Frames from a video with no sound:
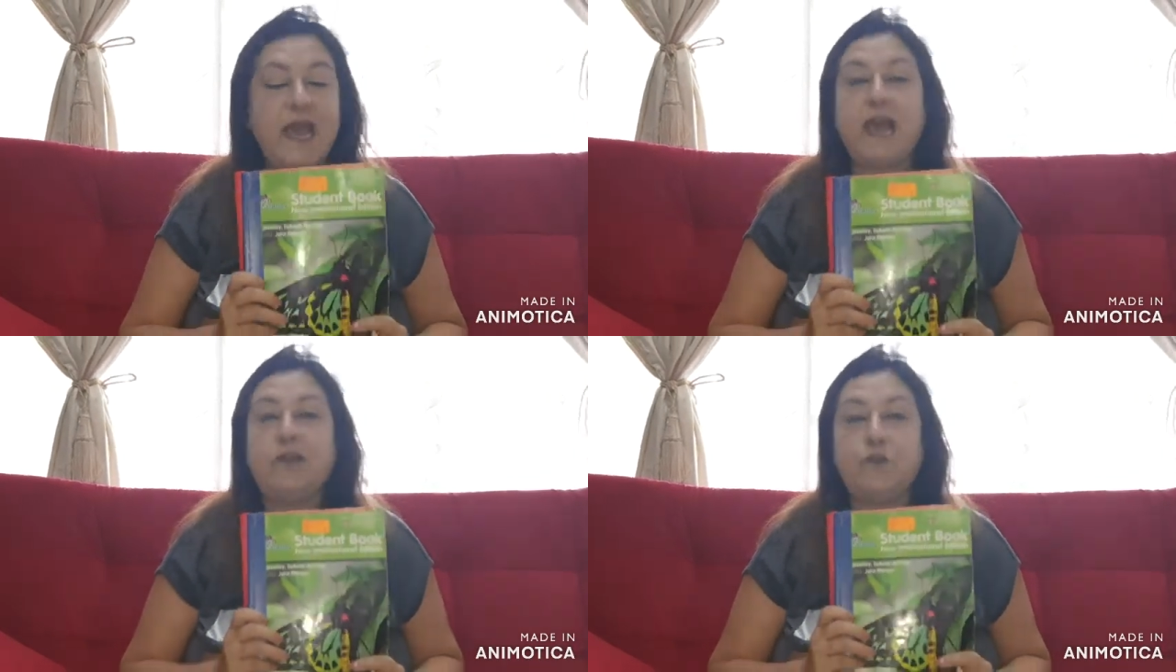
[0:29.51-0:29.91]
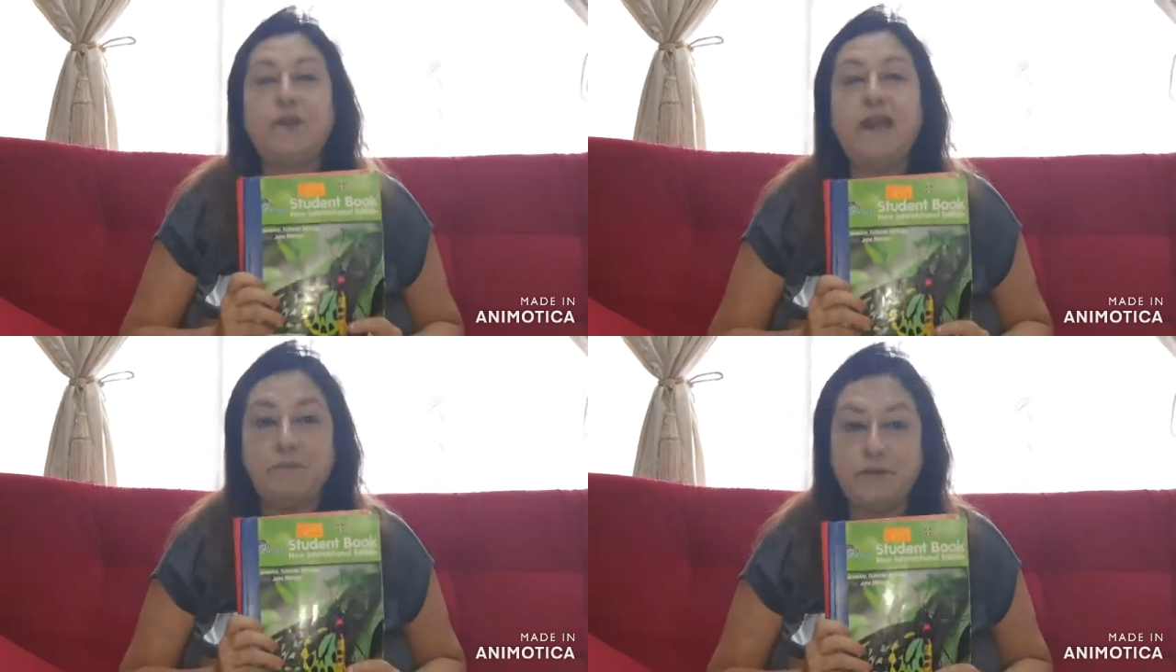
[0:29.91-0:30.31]
and you
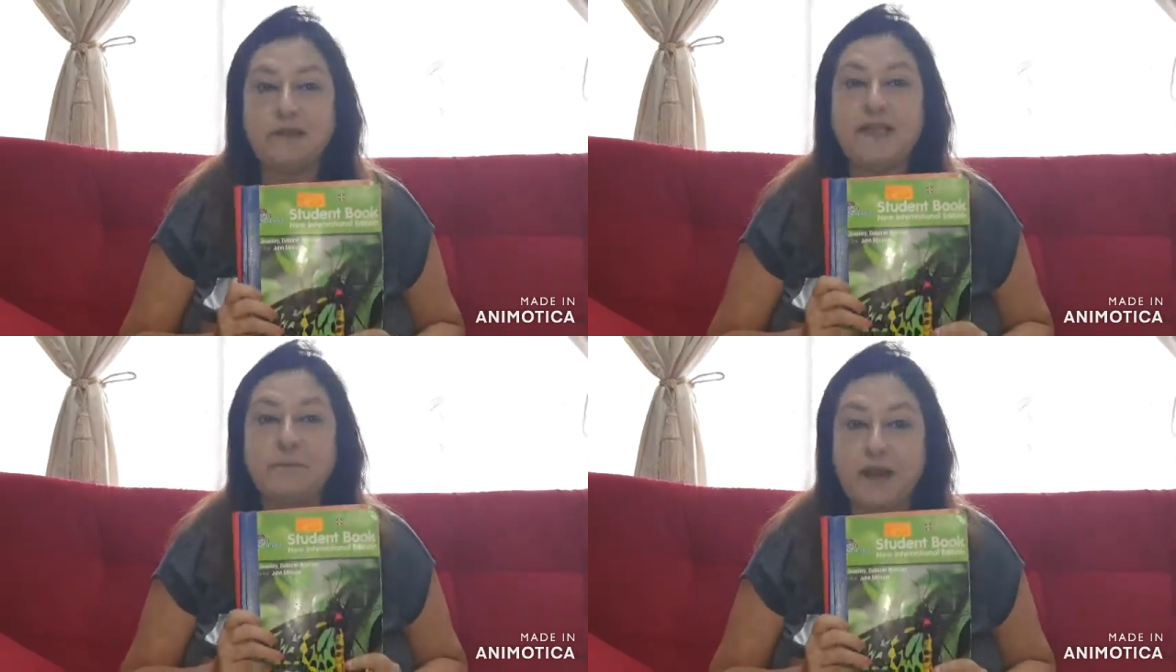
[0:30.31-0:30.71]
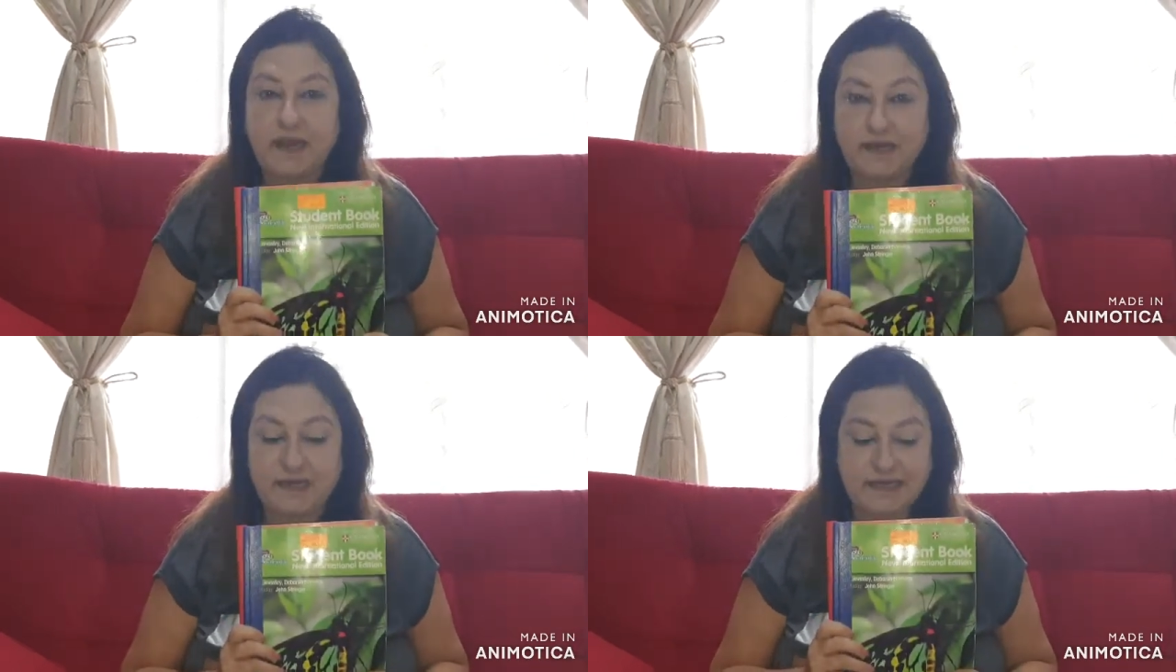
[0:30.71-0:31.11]
label them
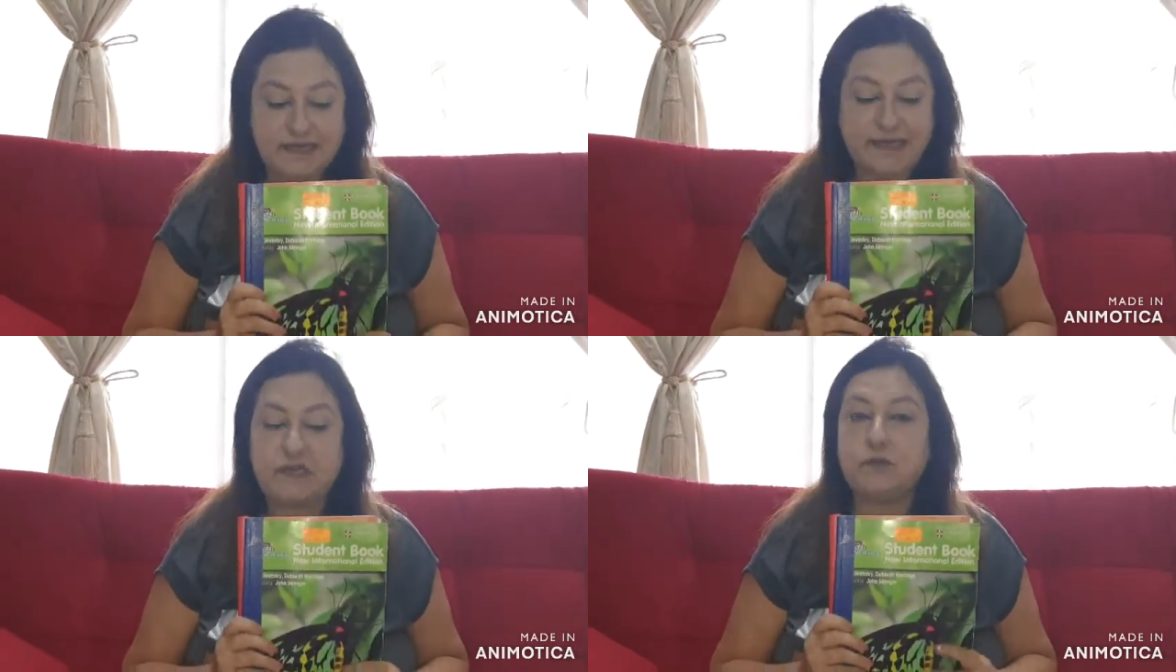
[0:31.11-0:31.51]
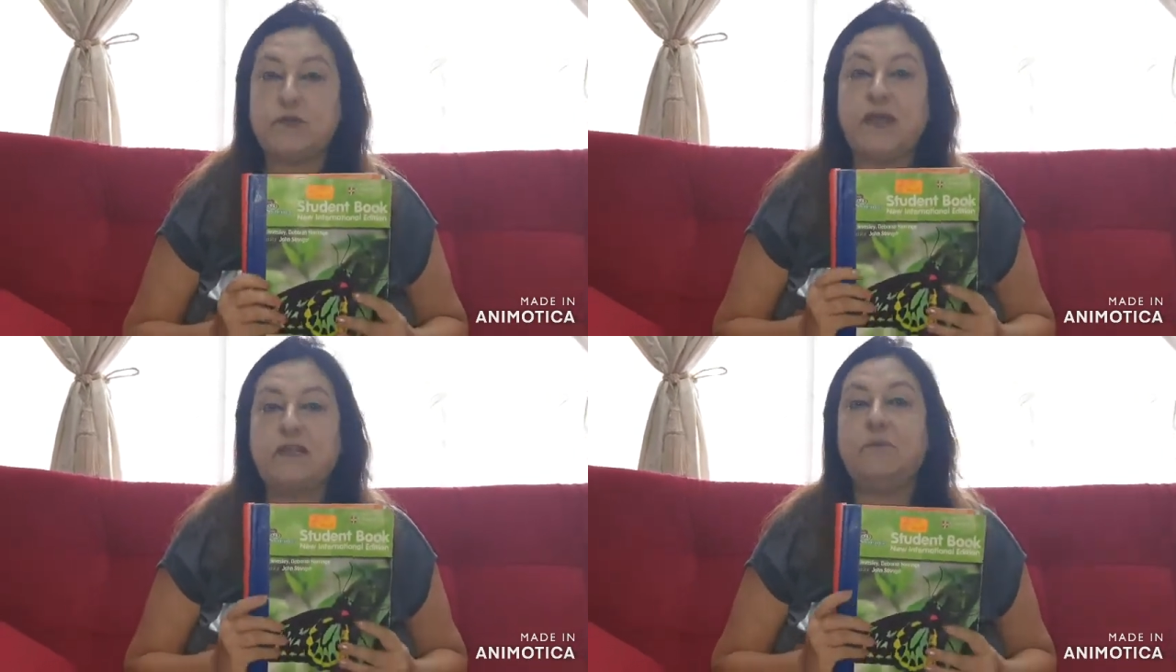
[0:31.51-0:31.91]
neatly so
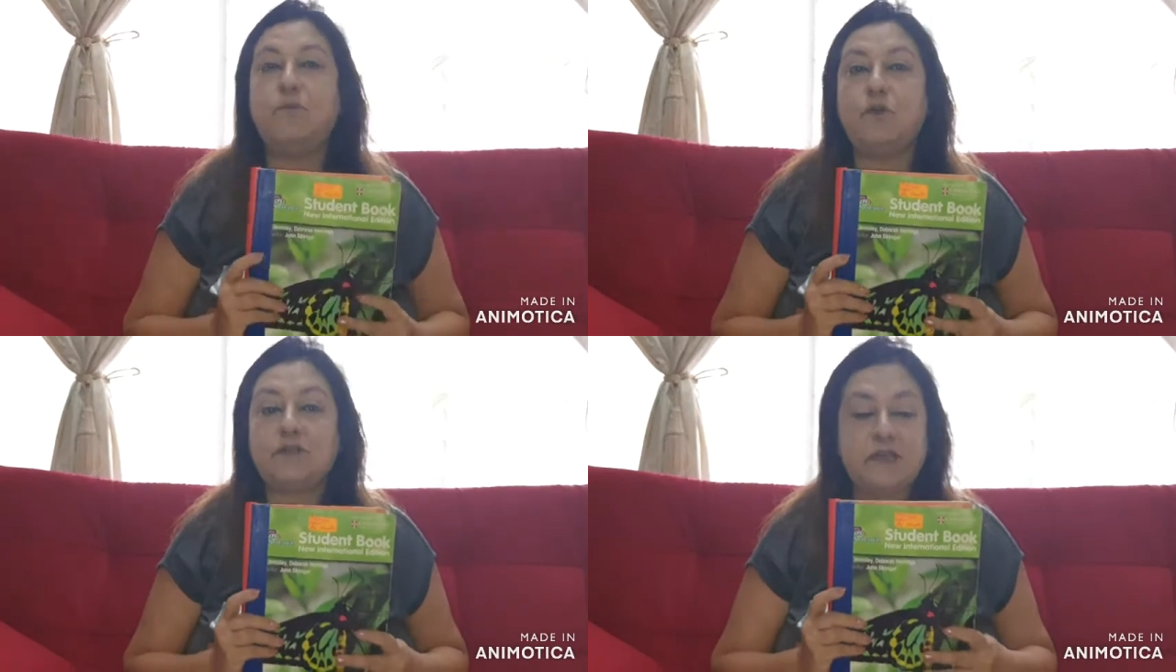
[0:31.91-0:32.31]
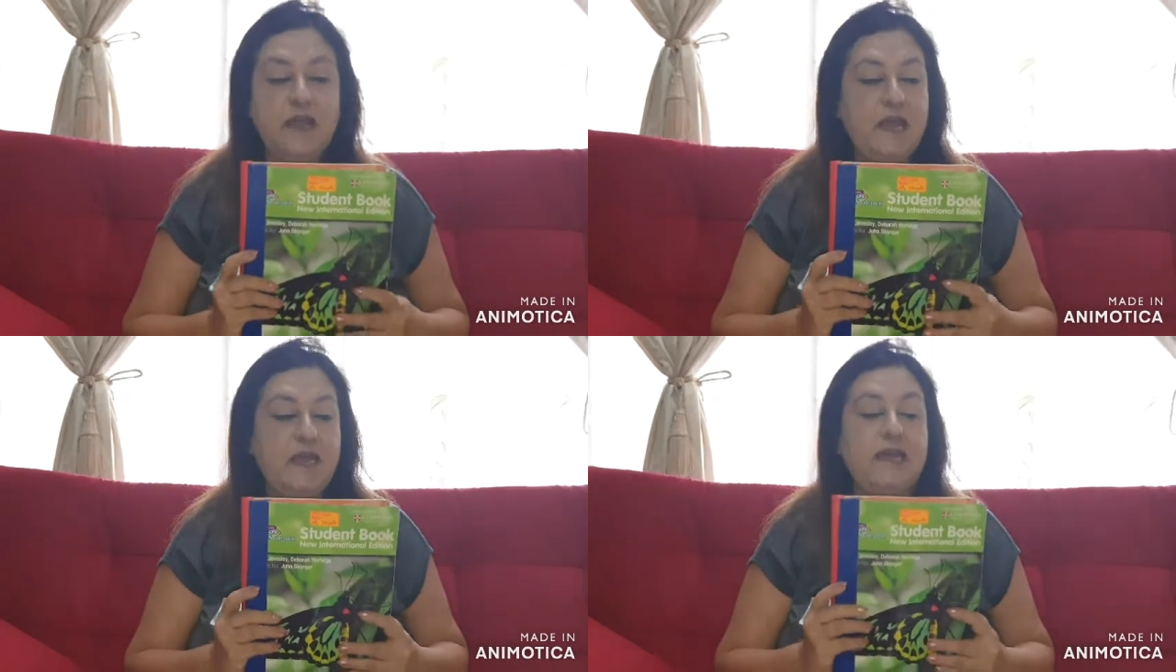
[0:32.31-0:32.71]
that the books
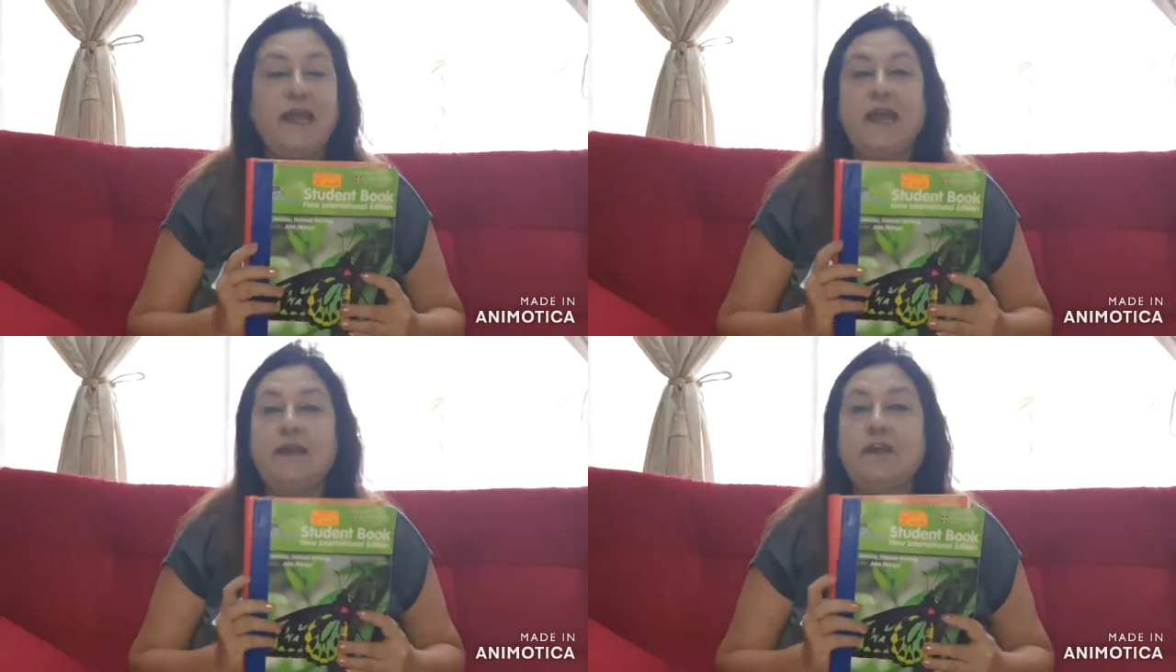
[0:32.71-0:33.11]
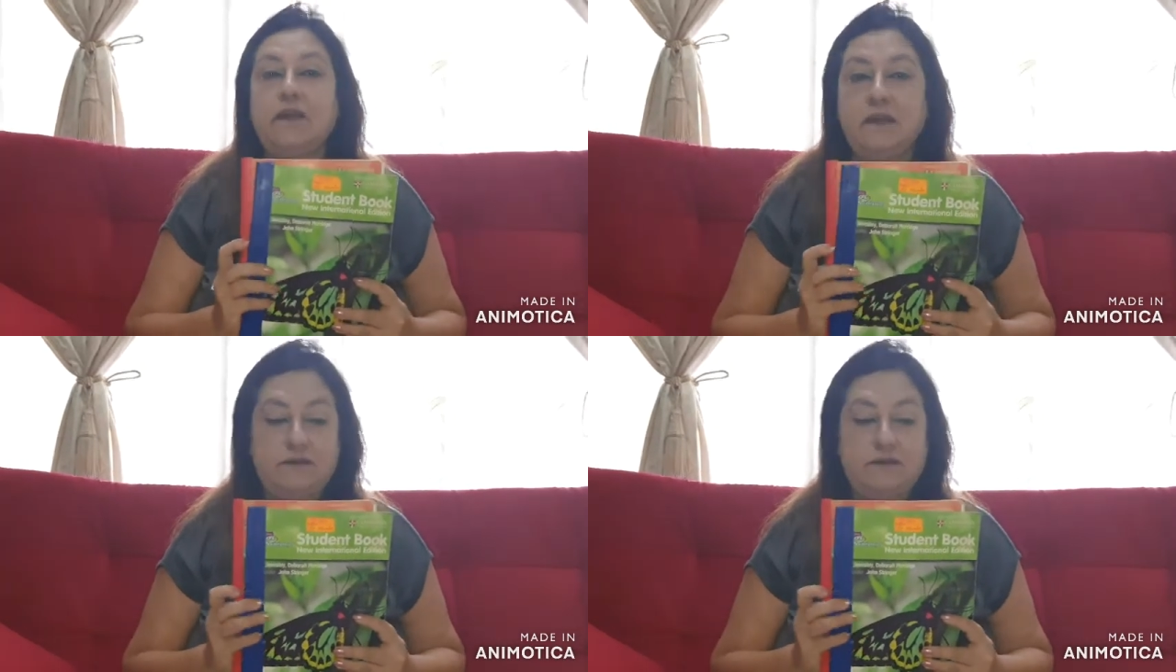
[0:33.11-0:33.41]
can